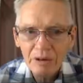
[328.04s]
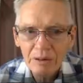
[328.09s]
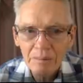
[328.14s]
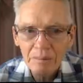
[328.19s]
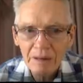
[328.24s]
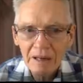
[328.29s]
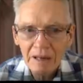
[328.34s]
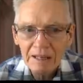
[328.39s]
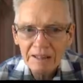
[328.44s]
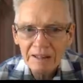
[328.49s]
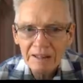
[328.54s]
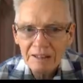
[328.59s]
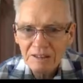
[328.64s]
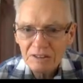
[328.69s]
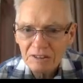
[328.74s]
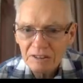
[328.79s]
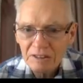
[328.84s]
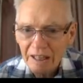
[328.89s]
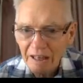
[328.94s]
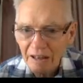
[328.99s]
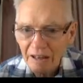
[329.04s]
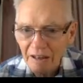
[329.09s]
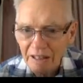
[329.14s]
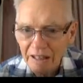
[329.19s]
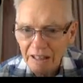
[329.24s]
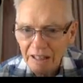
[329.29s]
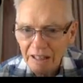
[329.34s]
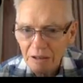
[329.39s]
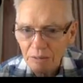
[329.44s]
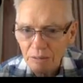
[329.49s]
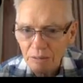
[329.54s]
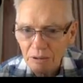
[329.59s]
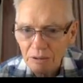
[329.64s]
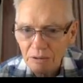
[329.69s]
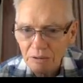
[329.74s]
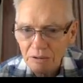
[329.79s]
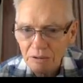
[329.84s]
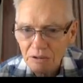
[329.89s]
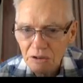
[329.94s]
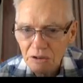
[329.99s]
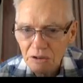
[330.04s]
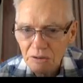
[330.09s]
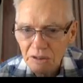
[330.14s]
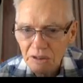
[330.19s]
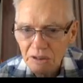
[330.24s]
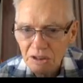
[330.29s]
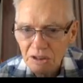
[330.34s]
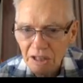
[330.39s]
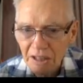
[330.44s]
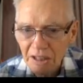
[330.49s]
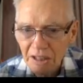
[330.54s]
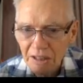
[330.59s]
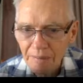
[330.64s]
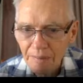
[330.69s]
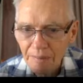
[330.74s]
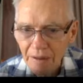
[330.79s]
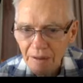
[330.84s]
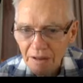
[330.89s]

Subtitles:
to make this now equal to each other,